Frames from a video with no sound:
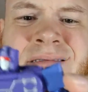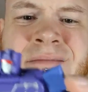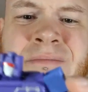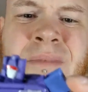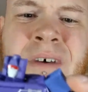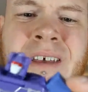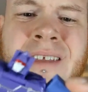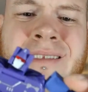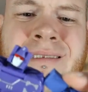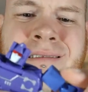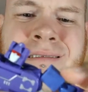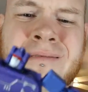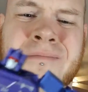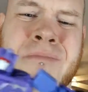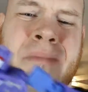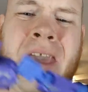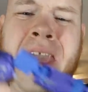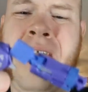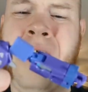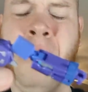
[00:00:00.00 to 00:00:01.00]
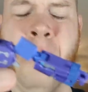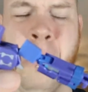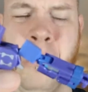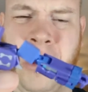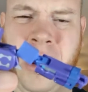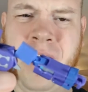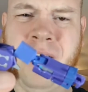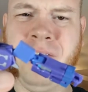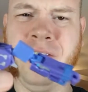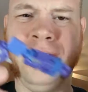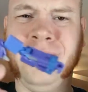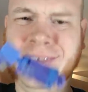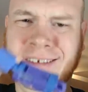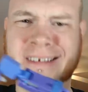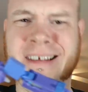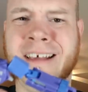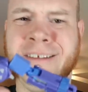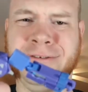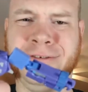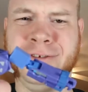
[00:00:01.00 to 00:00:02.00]
But meh, whatever. These
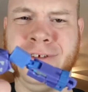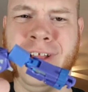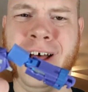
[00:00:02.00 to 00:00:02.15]
guys are still